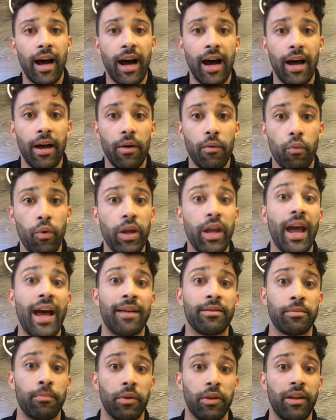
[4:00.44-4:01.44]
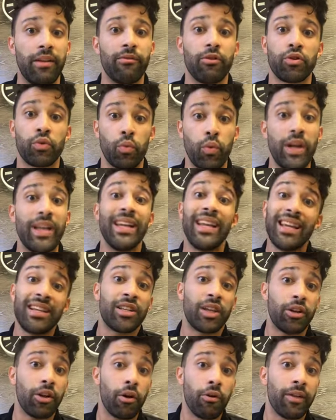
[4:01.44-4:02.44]
uh, we as believers, we
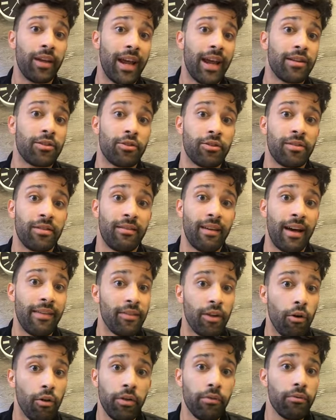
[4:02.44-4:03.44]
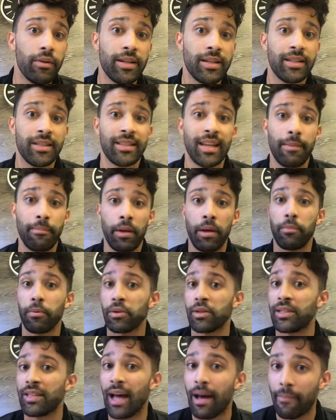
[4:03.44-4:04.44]
need to know the answer to that. The only reasons that
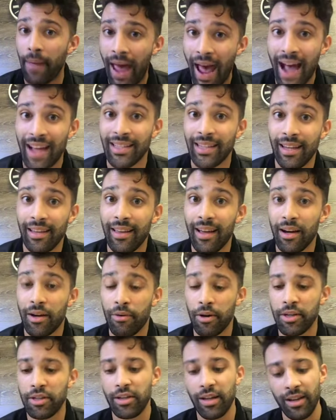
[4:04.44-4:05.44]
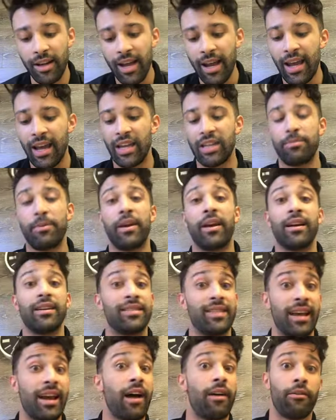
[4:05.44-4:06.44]
people stop asking that question is
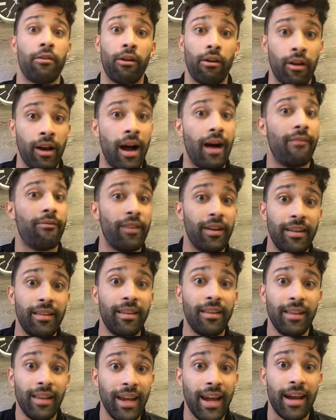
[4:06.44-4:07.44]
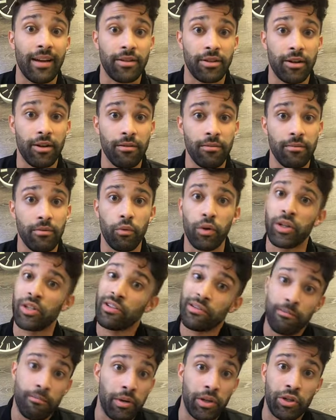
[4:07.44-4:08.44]
because they either are confident in the answer,
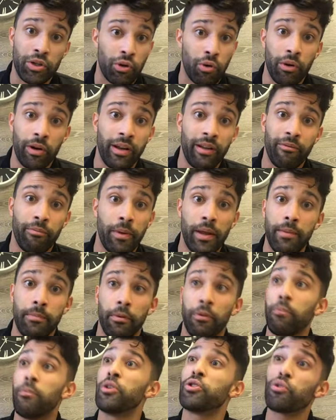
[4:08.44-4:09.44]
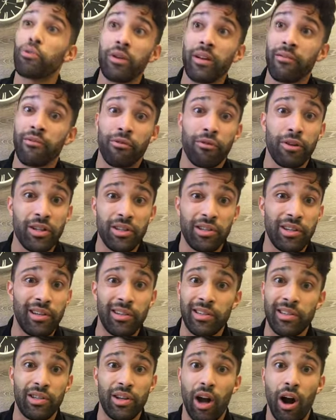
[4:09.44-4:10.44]
which majority of people, majority of
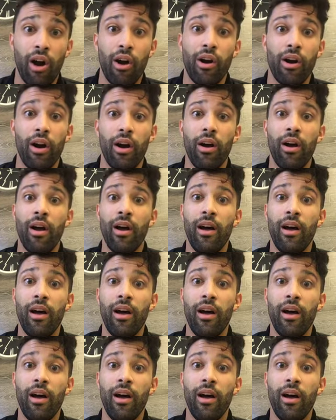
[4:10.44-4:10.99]
Christians aren't.